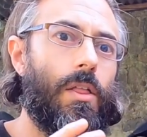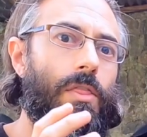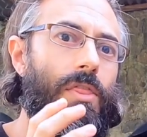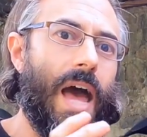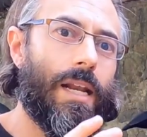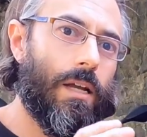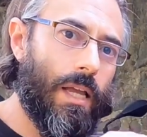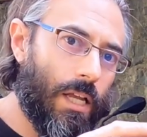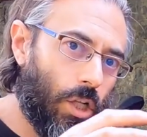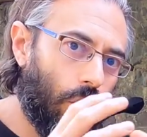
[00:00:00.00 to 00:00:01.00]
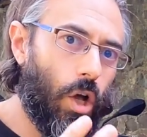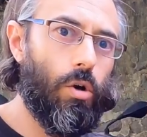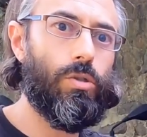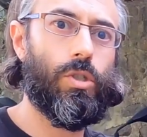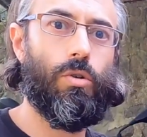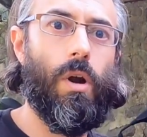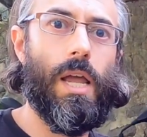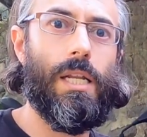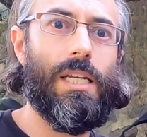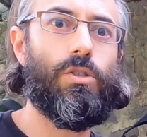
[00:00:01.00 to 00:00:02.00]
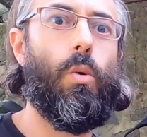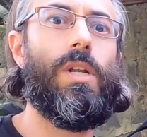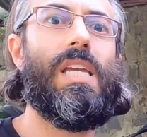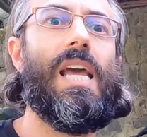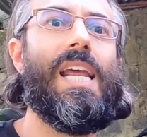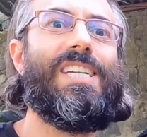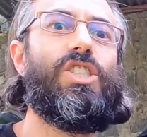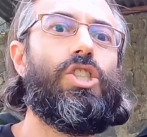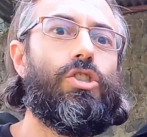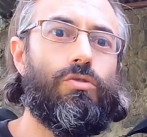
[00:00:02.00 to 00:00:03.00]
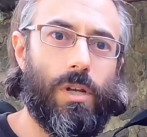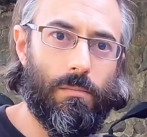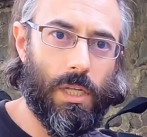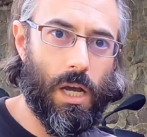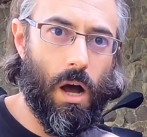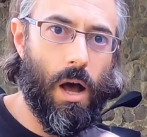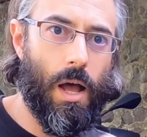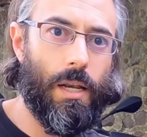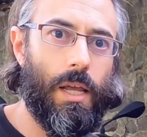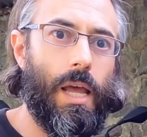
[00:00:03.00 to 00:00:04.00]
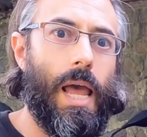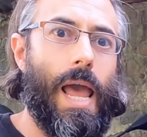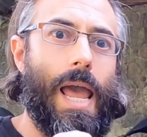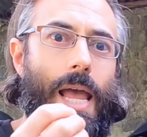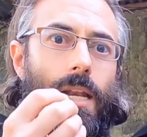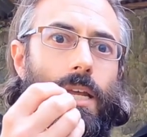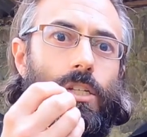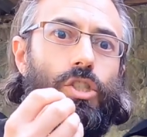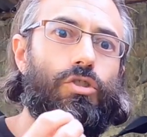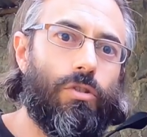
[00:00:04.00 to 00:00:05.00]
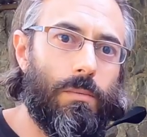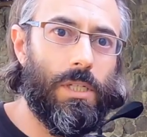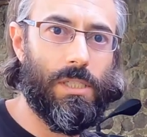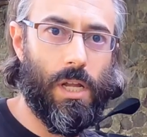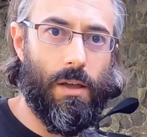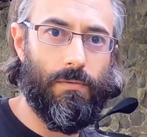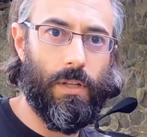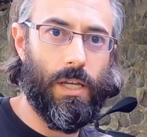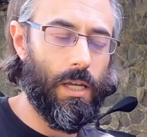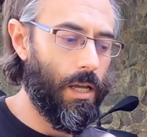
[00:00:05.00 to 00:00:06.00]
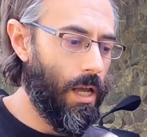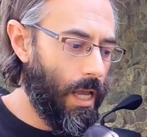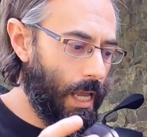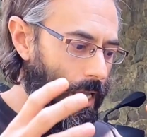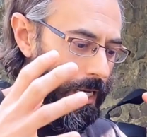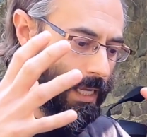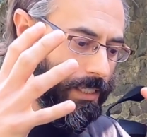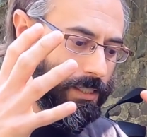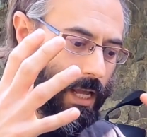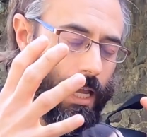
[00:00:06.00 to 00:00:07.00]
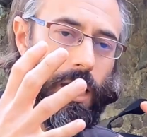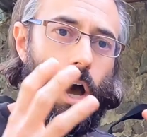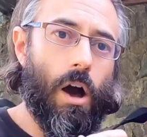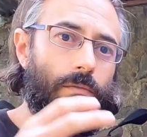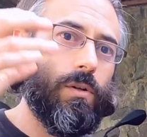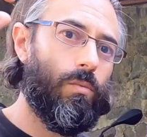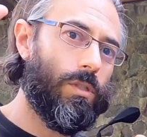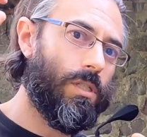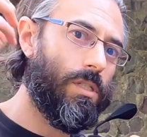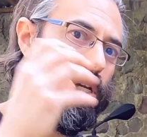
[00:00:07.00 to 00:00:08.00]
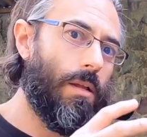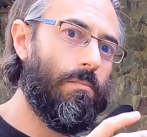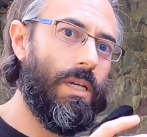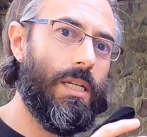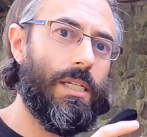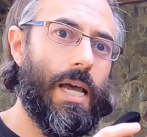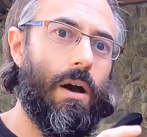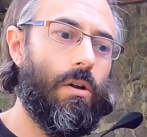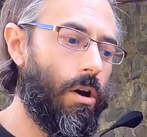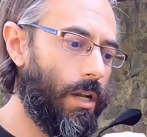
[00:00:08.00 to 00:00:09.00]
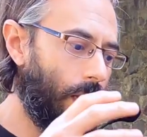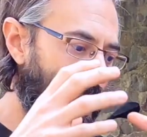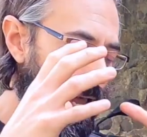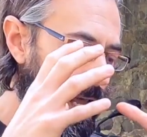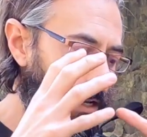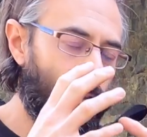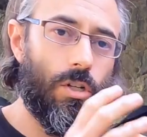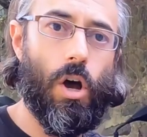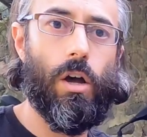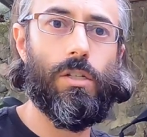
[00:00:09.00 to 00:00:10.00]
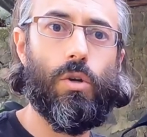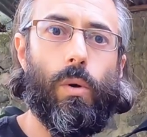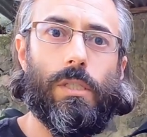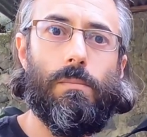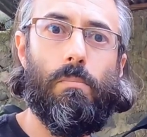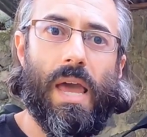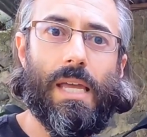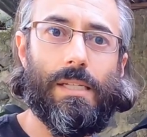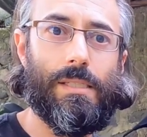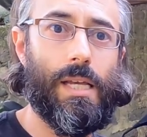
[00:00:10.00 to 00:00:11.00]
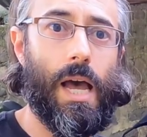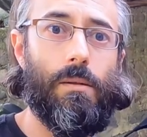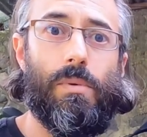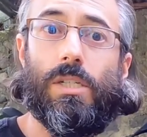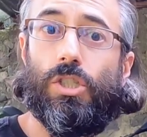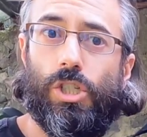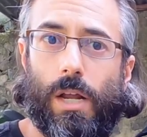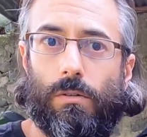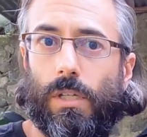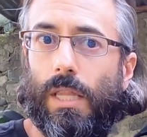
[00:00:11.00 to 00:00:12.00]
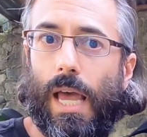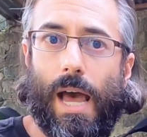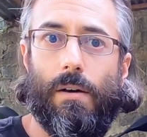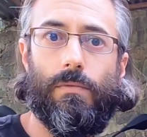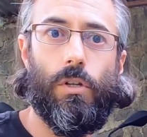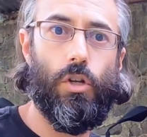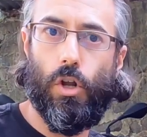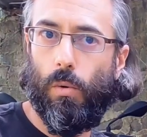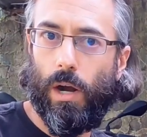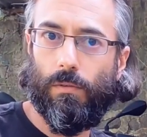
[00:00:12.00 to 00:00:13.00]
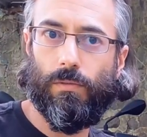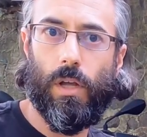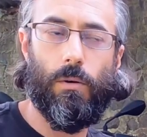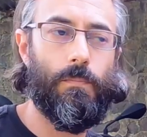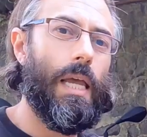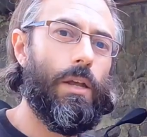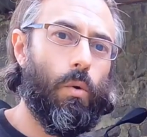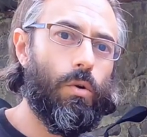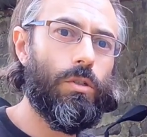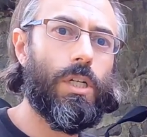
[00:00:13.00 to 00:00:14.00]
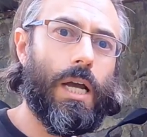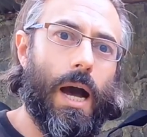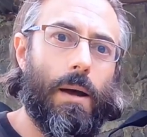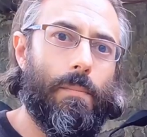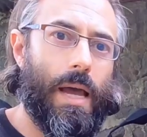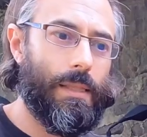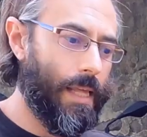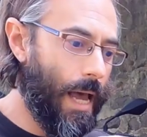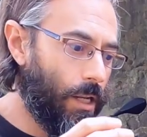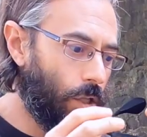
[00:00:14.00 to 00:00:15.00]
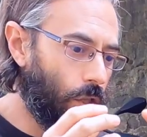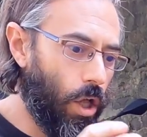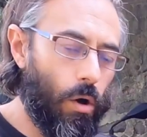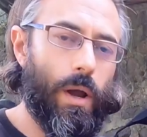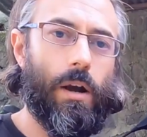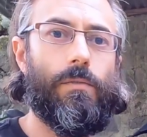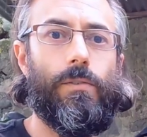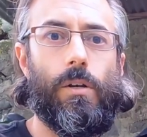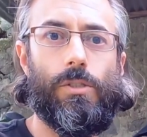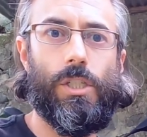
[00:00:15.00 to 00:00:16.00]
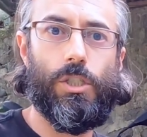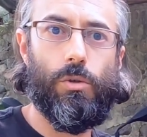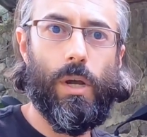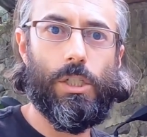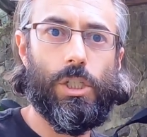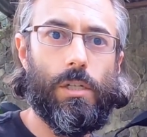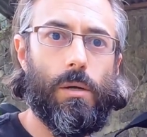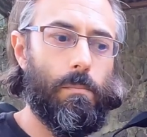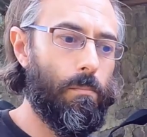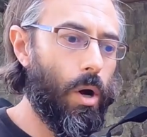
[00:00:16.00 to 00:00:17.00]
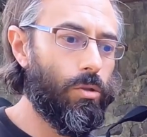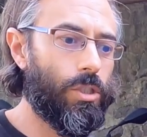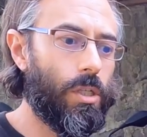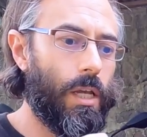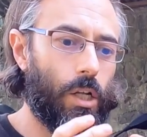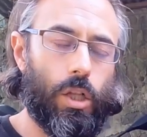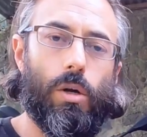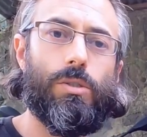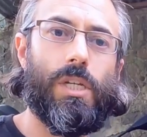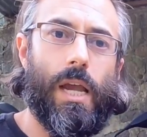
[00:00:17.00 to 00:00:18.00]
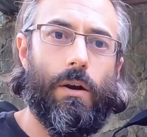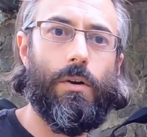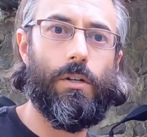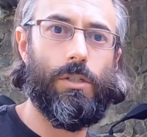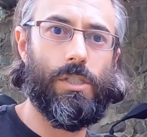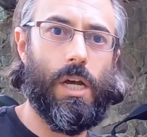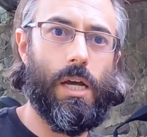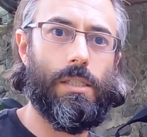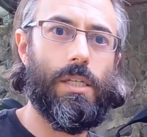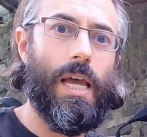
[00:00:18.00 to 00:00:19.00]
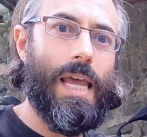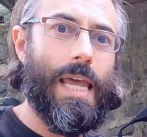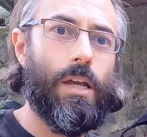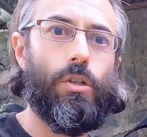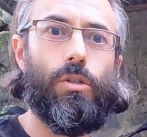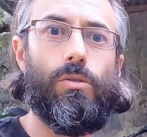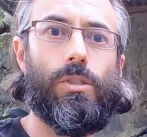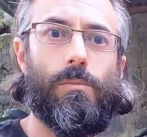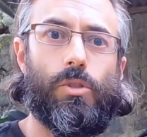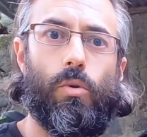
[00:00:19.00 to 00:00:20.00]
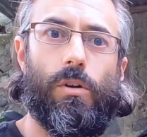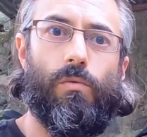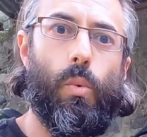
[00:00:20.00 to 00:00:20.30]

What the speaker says: that enclosed crate is going to get extremely hot and extremely stifling. It is like an oven with the sun beating down on it, and the dog is going to bake inside because generally they have no airflow. In order to combat that low airflow situation, most enclosed carrier designs include some sort of